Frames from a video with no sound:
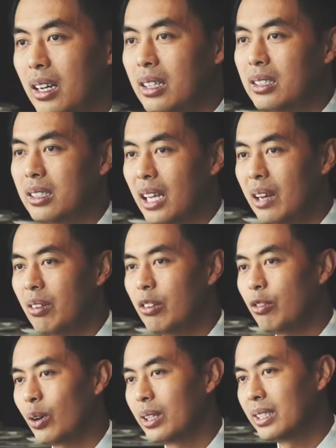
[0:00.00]
Saving
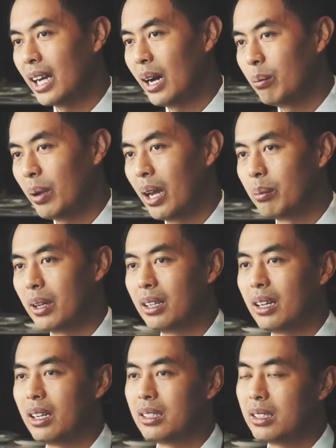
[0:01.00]
for a down payment
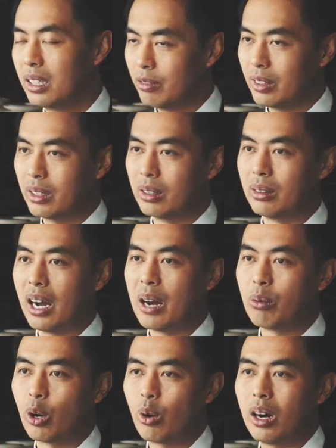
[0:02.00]
is difficult
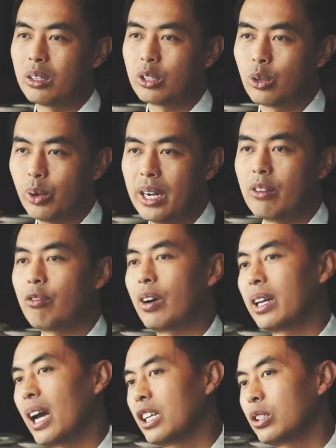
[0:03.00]
and requires great
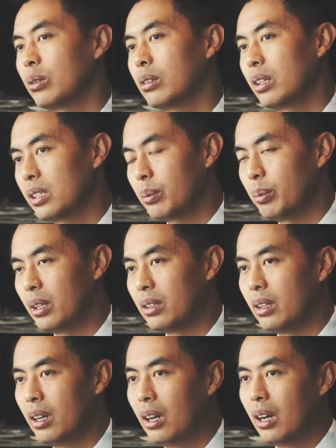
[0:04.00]
financial discipline.
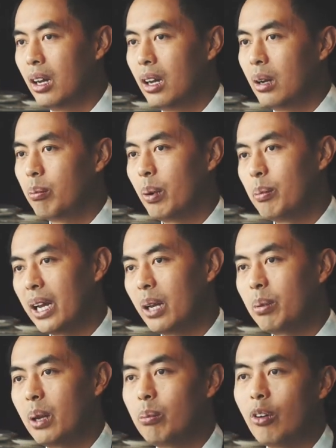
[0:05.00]
But many
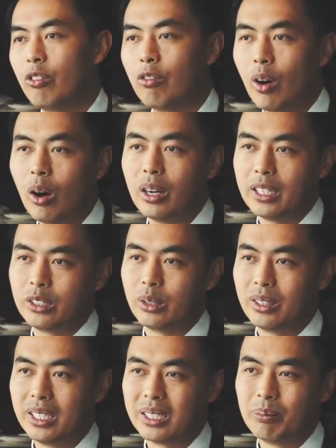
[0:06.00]
people fall into
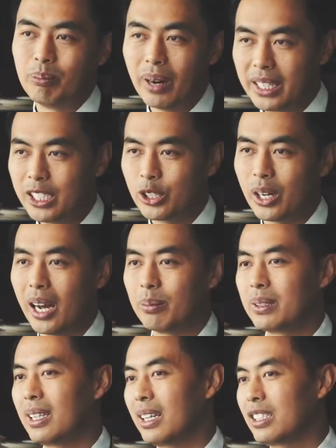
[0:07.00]
these money
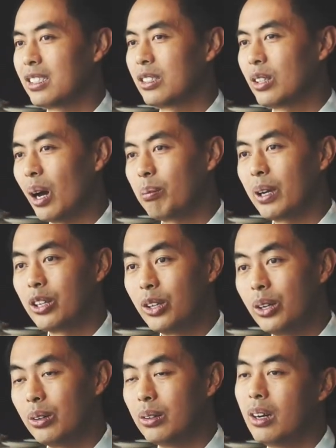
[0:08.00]
traps that's stopping
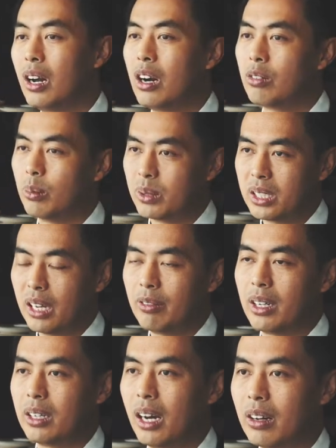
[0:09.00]
you from
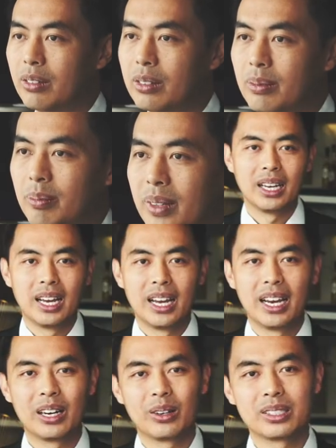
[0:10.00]
saving enough.
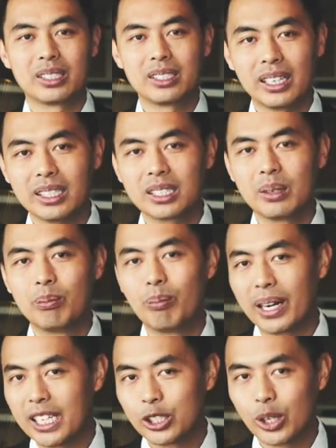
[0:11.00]
Here are six
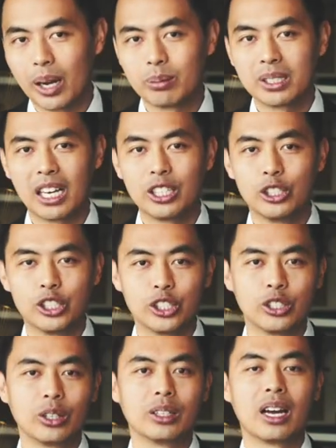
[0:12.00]
money traps that you
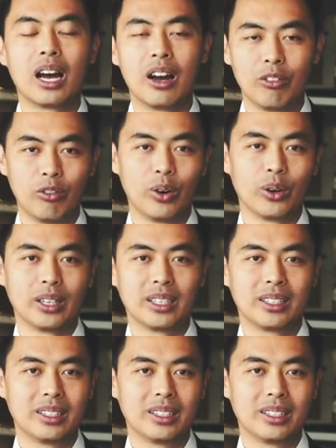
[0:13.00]
should avoid.